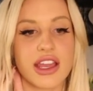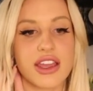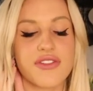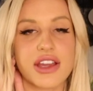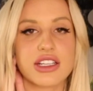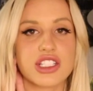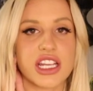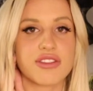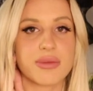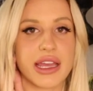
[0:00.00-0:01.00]
if I
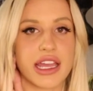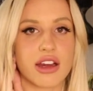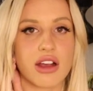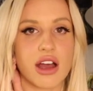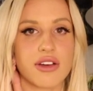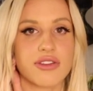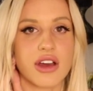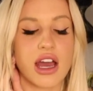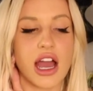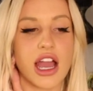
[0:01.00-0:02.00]
shaved my hair off,
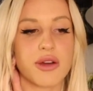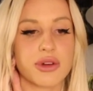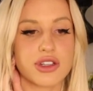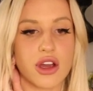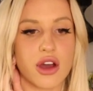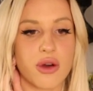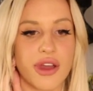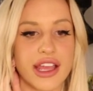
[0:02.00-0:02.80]
I would go